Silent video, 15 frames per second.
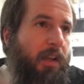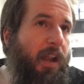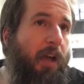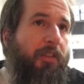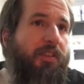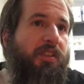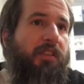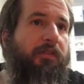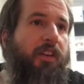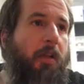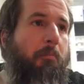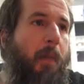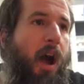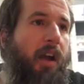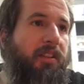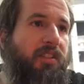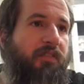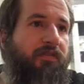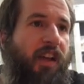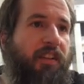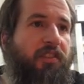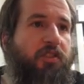Now, this is a very modest
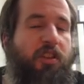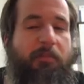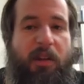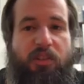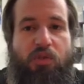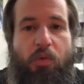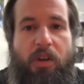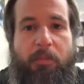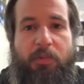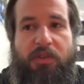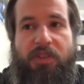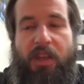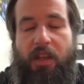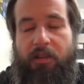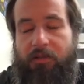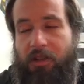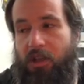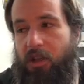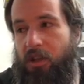effect. It's only about 20%.